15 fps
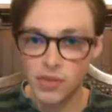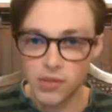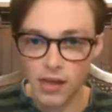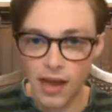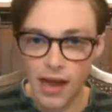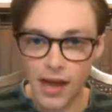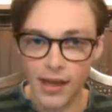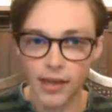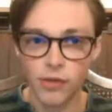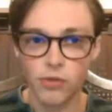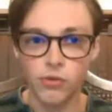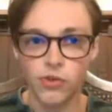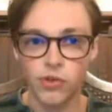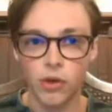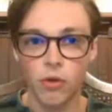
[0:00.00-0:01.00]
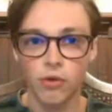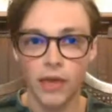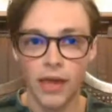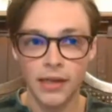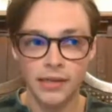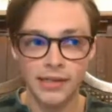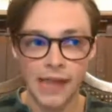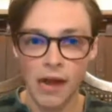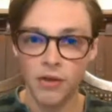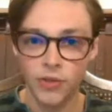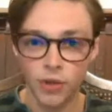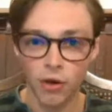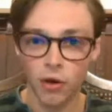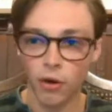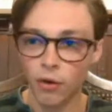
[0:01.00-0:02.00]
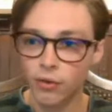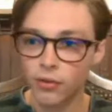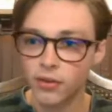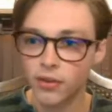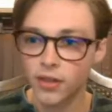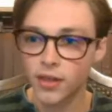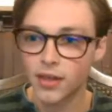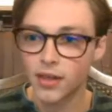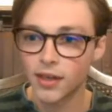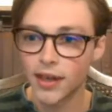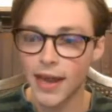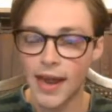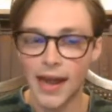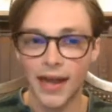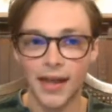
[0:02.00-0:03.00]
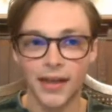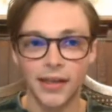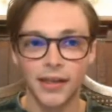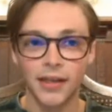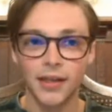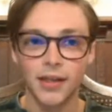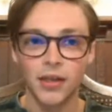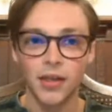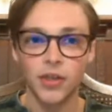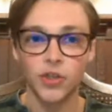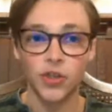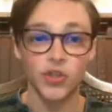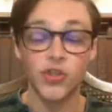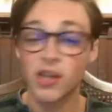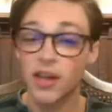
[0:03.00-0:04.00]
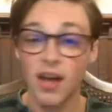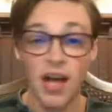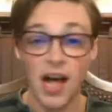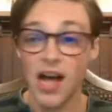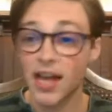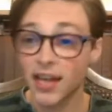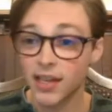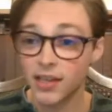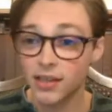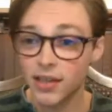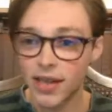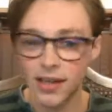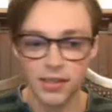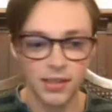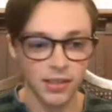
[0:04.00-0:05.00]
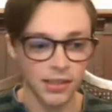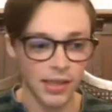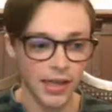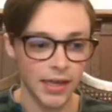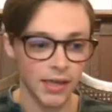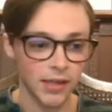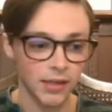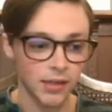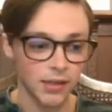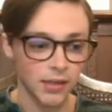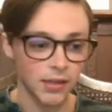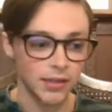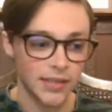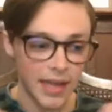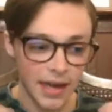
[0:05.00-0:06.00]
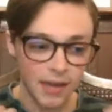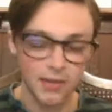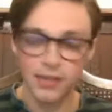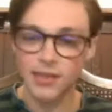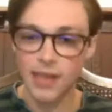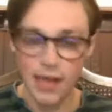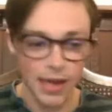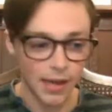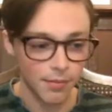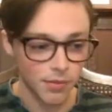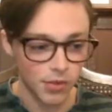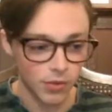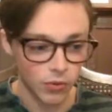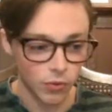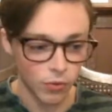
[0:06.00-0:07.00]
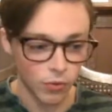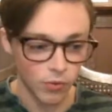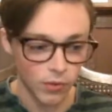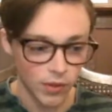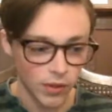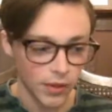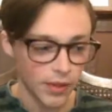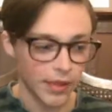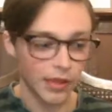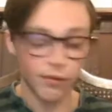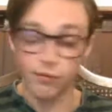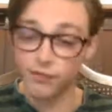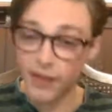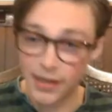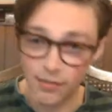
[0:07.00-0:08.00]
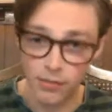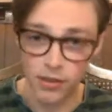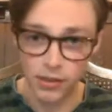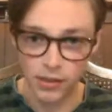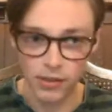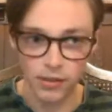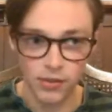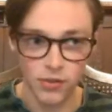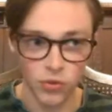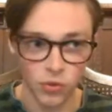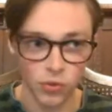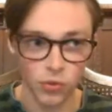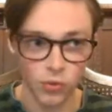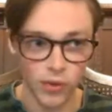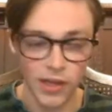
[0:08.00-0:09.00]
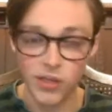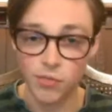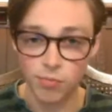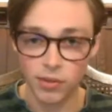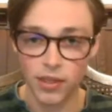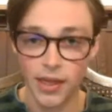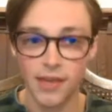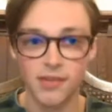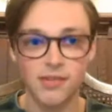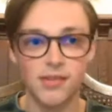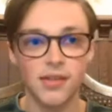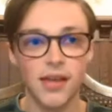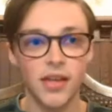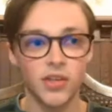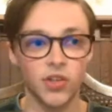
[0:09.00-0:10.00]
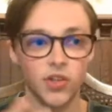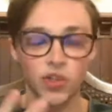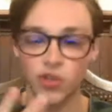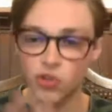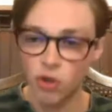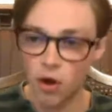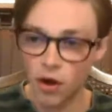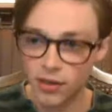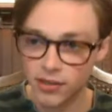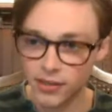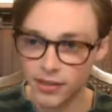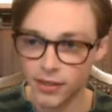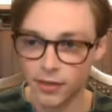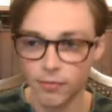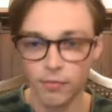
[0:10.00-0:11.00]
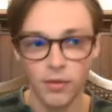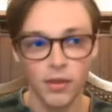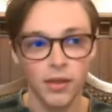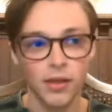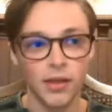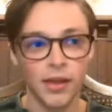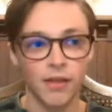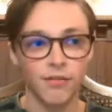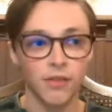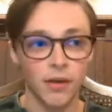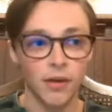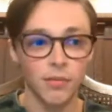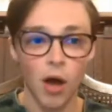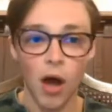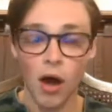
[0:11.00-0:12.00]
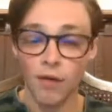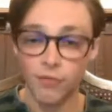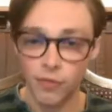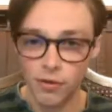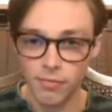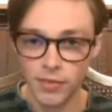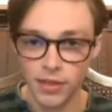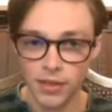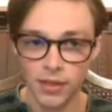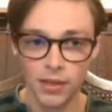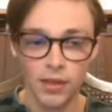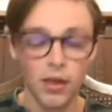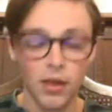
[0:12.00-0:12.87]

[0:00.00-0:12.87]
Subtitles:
guy who's so like down to earth and just kind, and to like take the time to invite me to his place and to just talk to him, and for him to offer me